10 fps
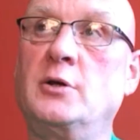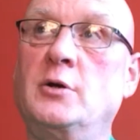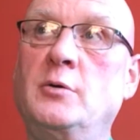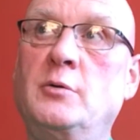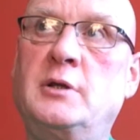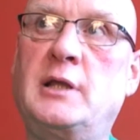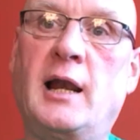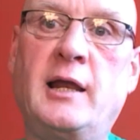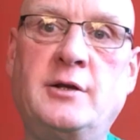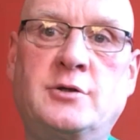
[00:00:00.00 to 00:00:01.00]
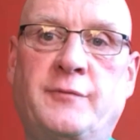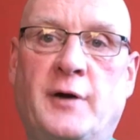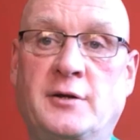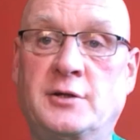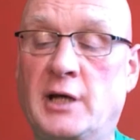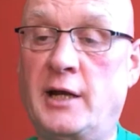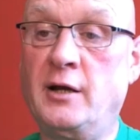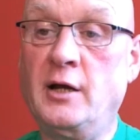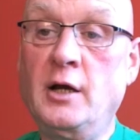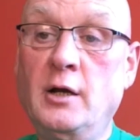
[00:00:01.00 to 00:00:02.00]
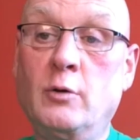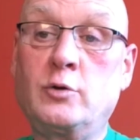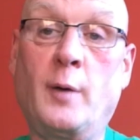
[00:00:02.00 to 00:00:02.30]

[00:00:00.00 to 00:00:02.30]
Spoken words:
to Delhi 2010. But